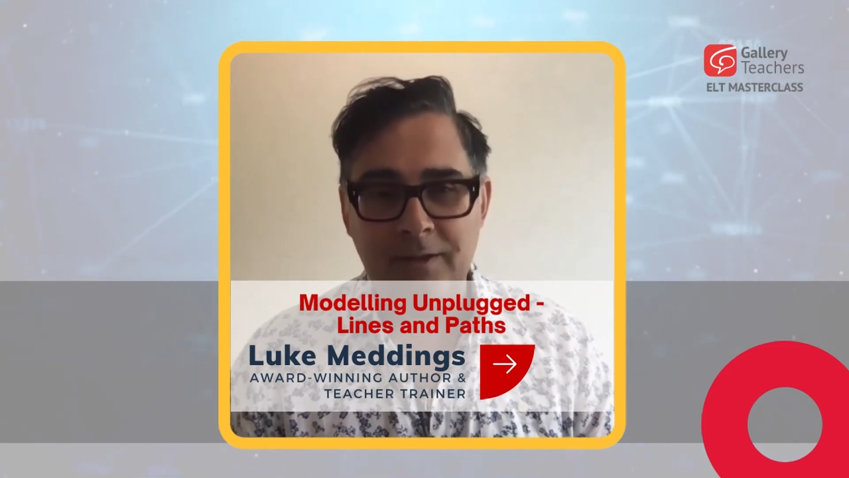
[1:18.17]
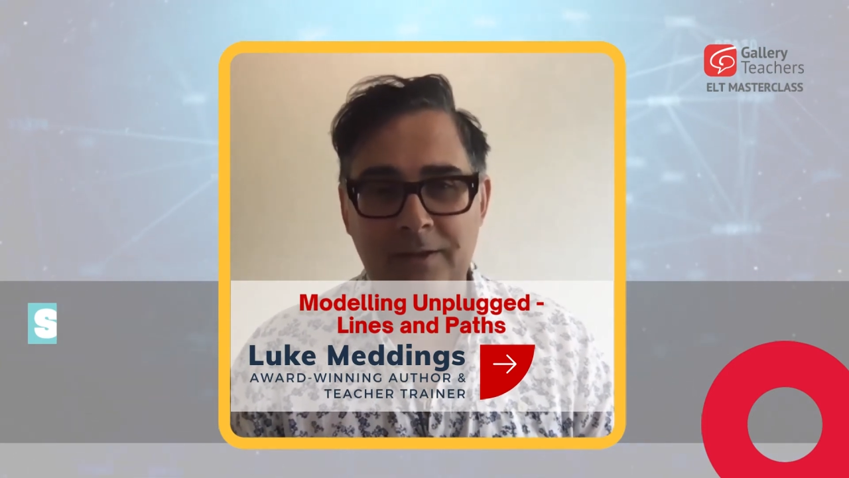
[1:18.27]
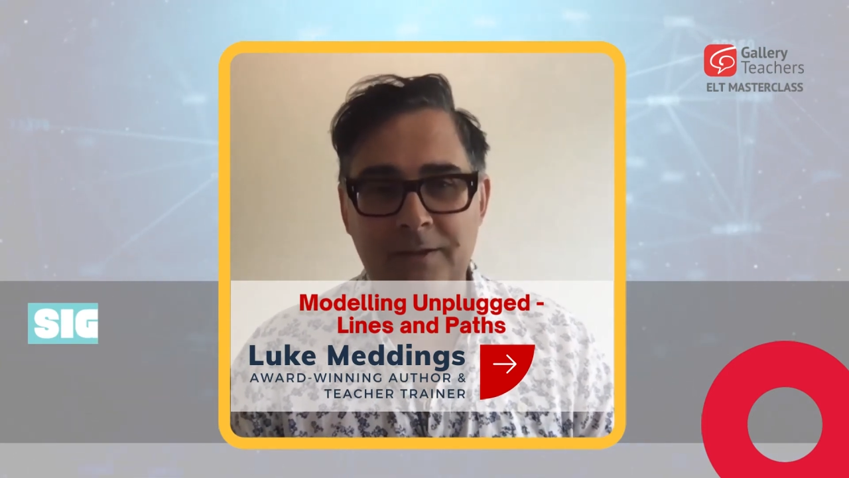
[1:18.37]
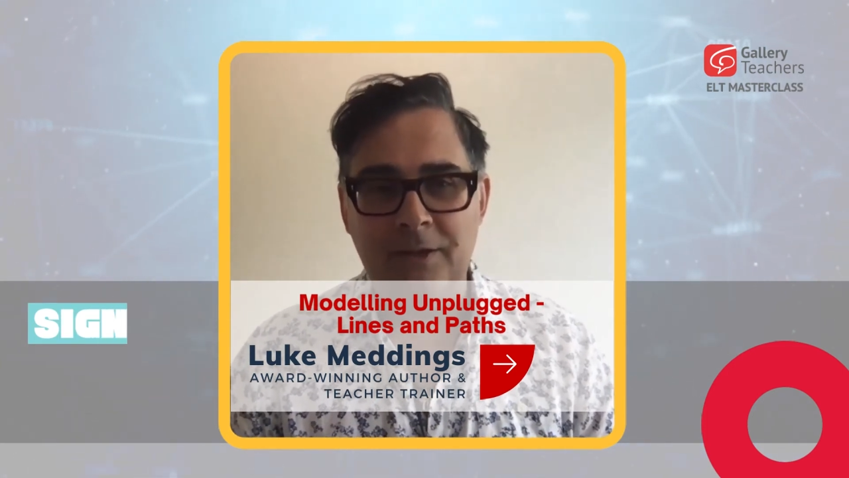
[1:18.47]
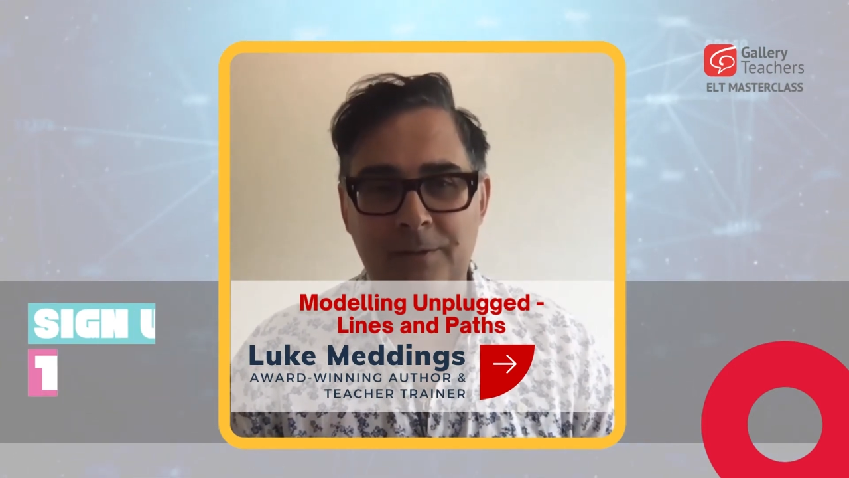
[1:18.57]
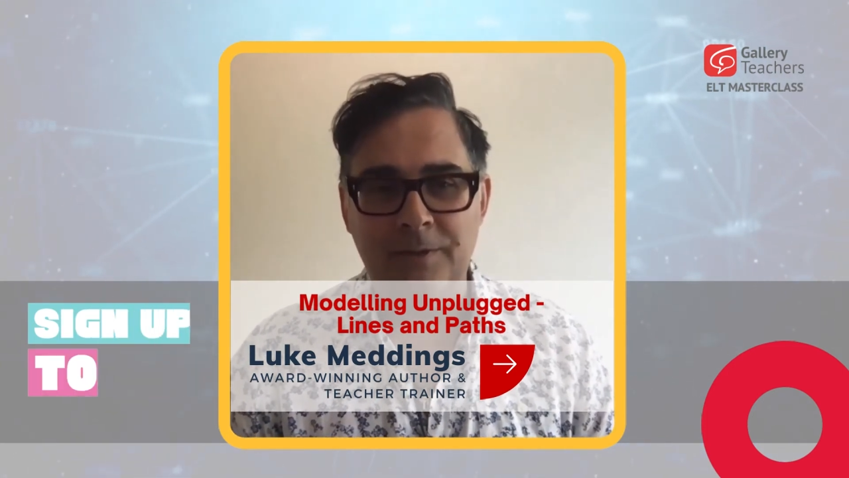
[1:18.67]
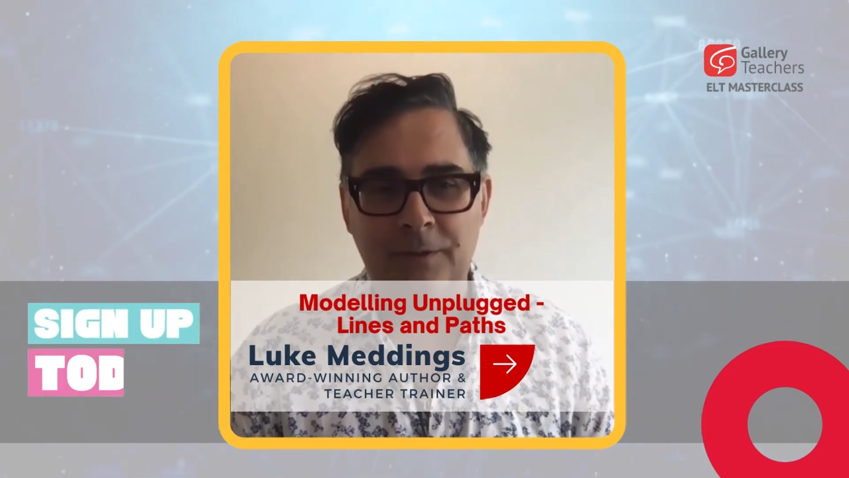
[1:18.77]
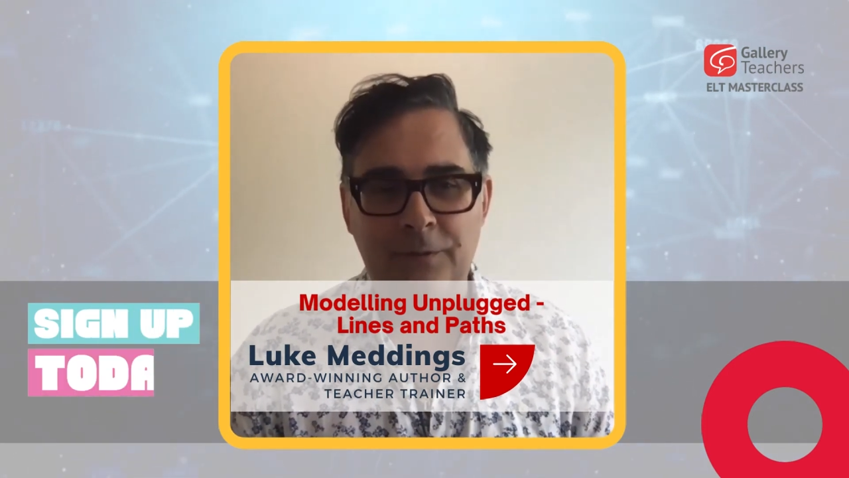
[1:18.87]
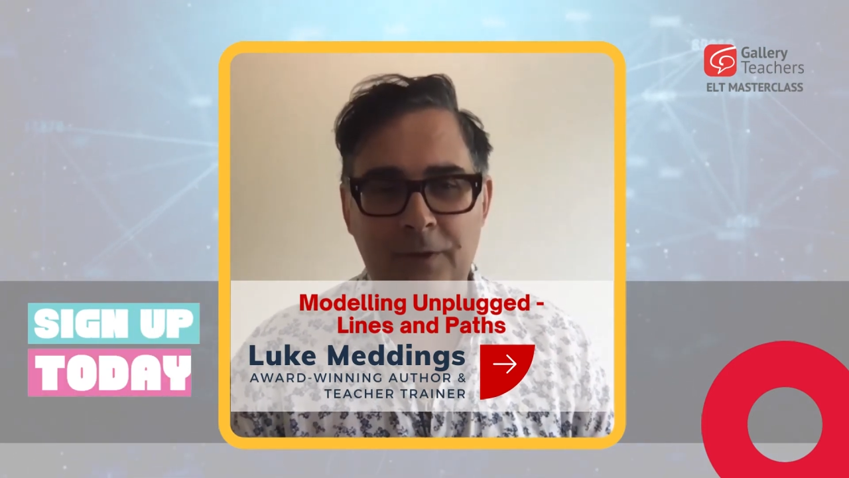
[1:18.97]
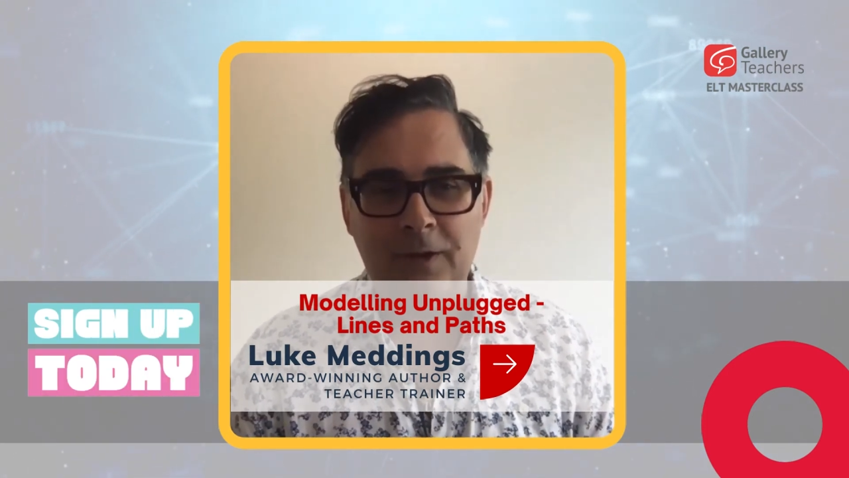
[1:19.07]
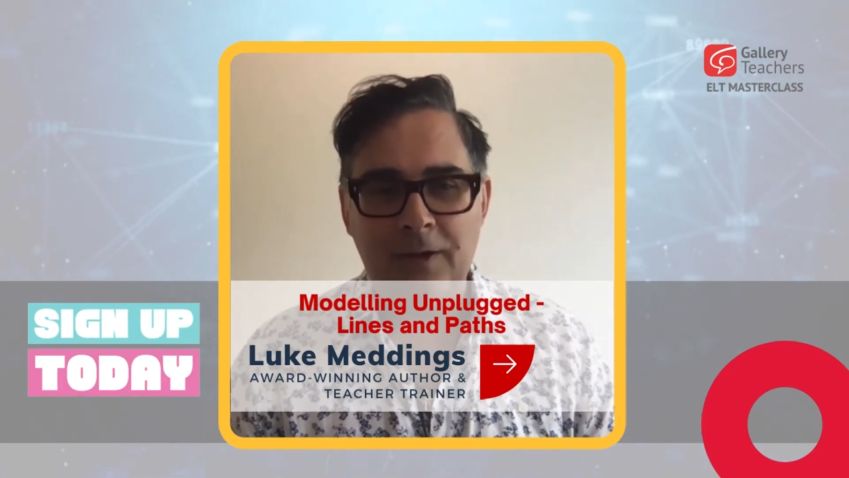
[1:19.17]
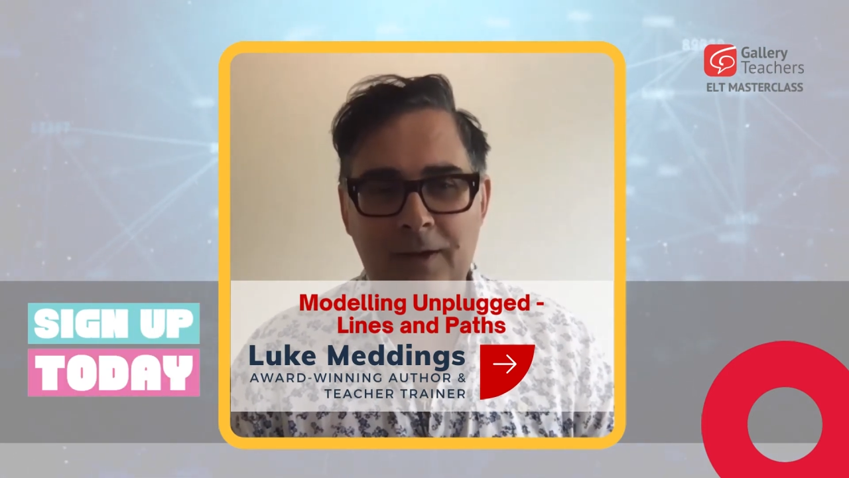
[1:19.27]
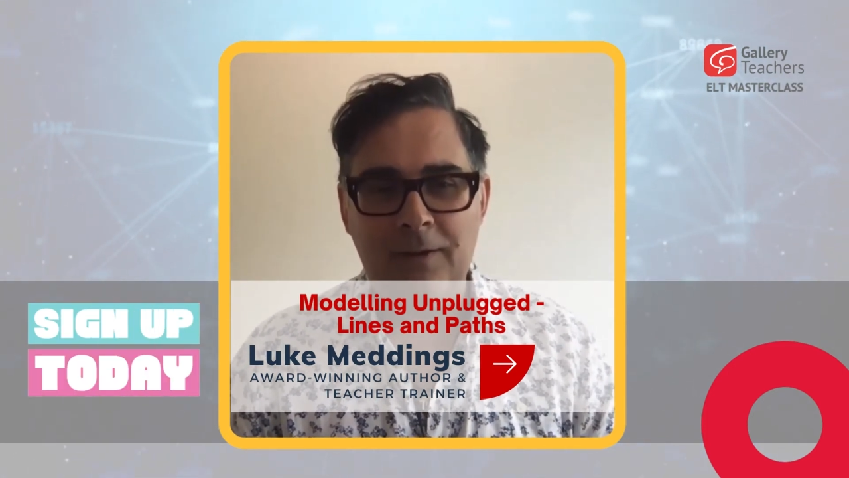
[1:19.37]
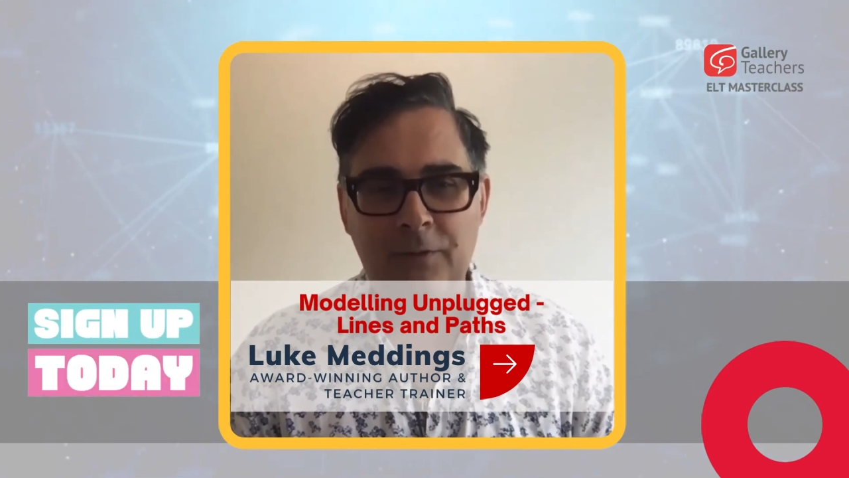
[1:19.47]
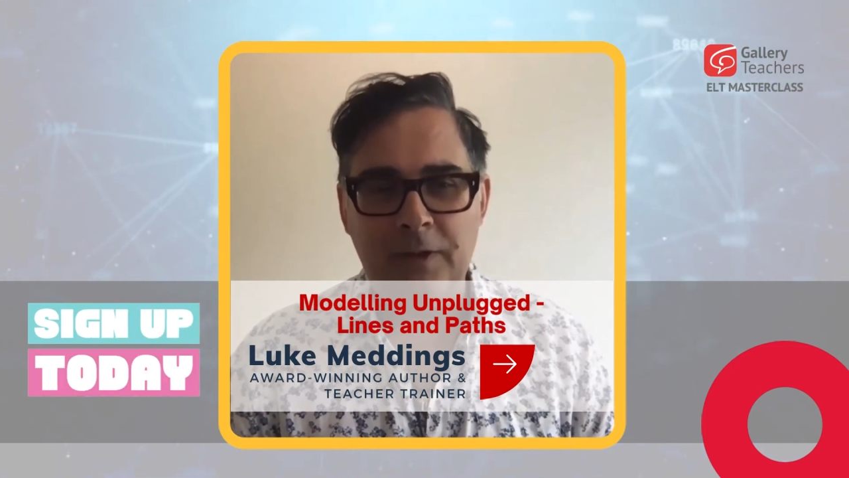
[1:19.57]
in terms of
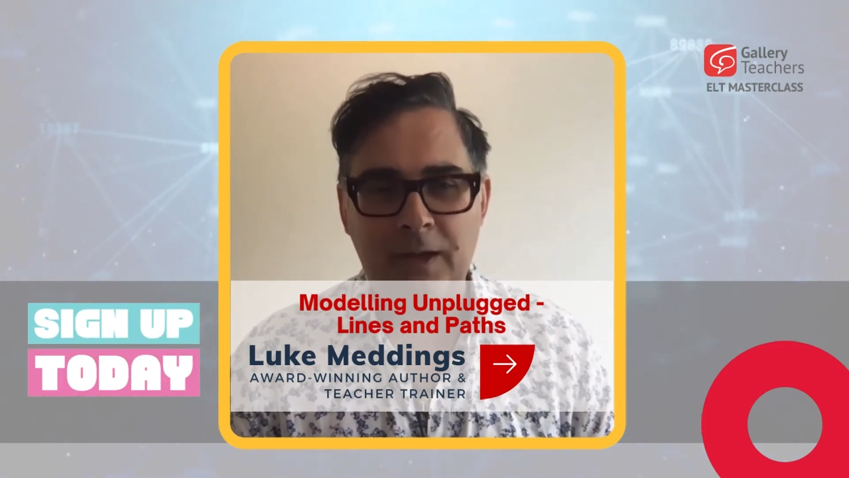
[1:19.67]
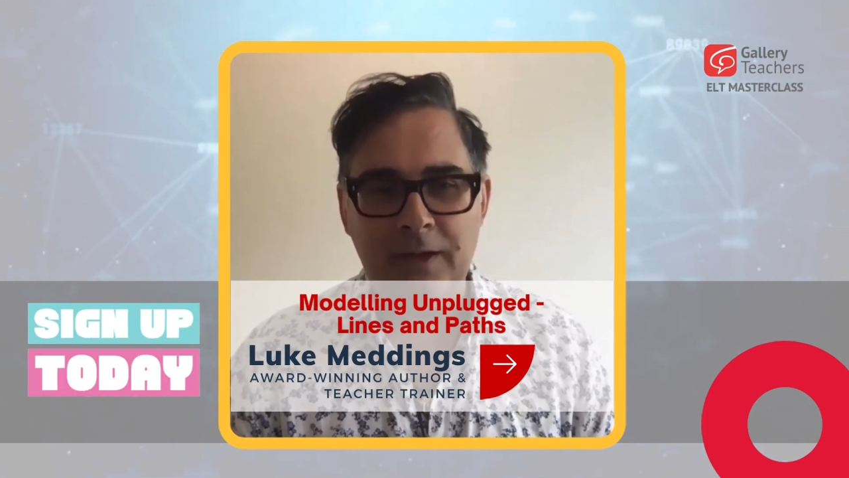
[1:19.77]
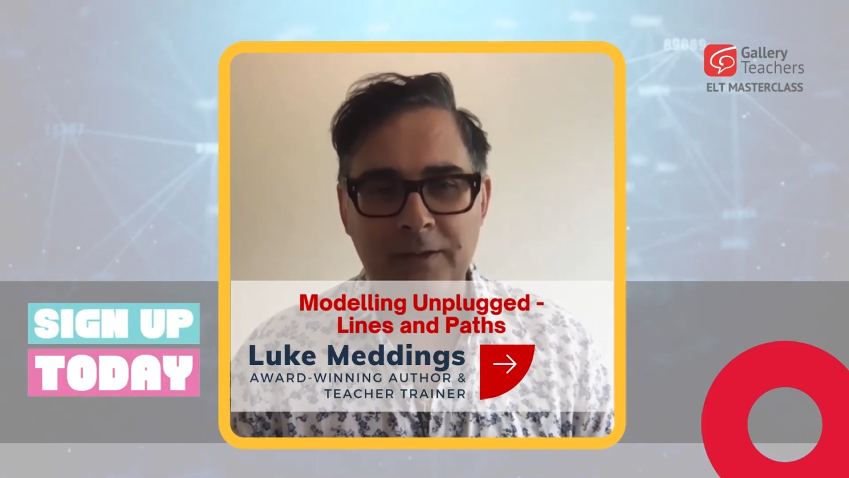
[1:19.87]
everyday